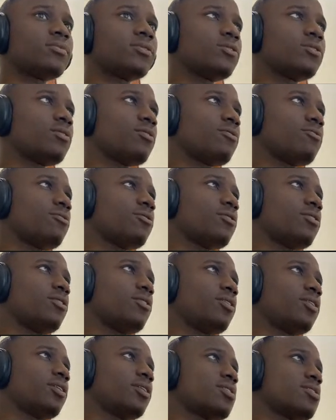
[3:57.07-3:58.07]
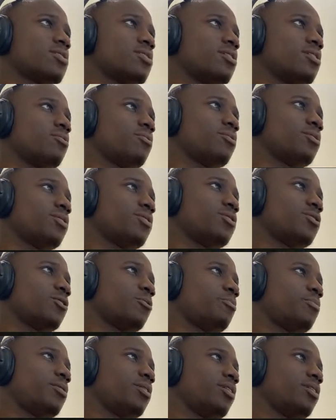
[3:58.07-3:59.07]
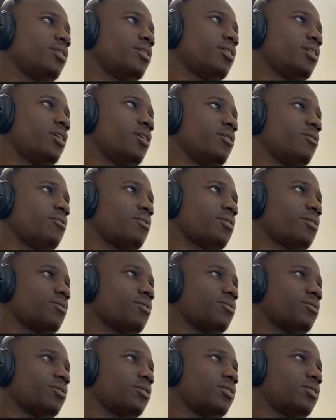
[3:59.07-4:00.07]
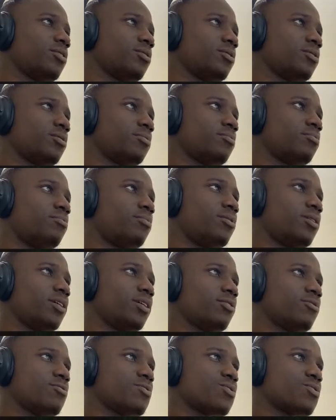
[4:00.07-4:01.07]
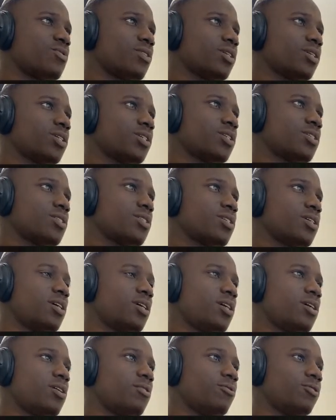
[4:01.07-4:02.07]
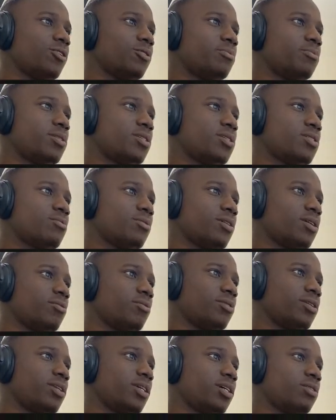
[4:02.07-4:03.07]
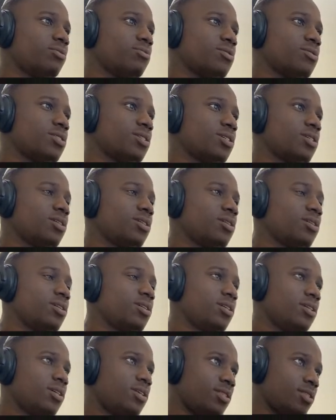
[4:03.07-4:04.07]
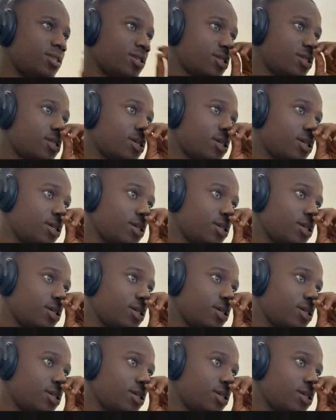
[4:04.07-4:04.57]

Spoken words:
On the 4 hour, you can see that we're dropping with good break of structures, which means what I would like to see in this day